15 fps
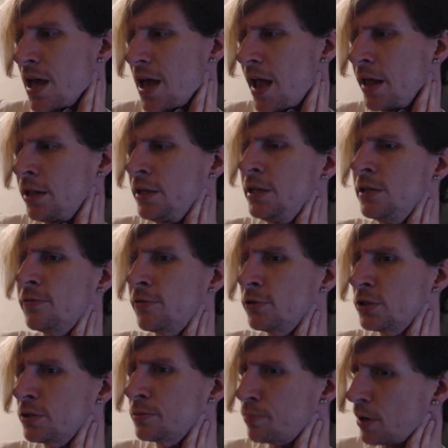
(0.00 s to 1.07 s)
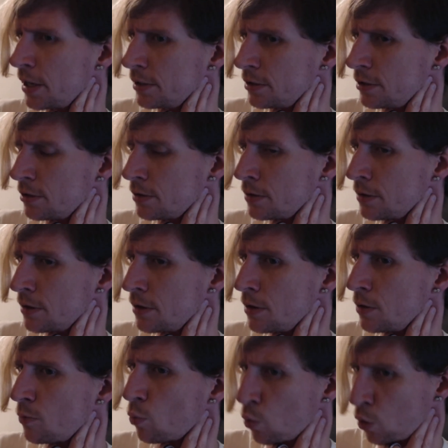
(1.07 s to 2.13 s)
Aliens vs. Predator
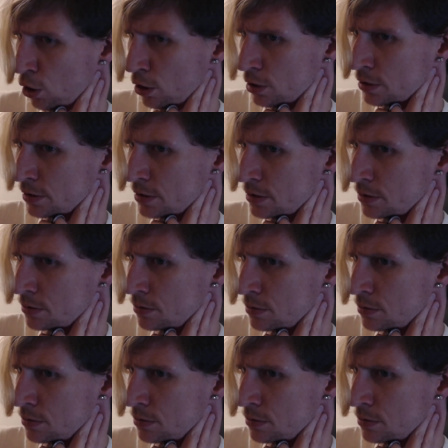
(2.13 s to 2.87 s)
works,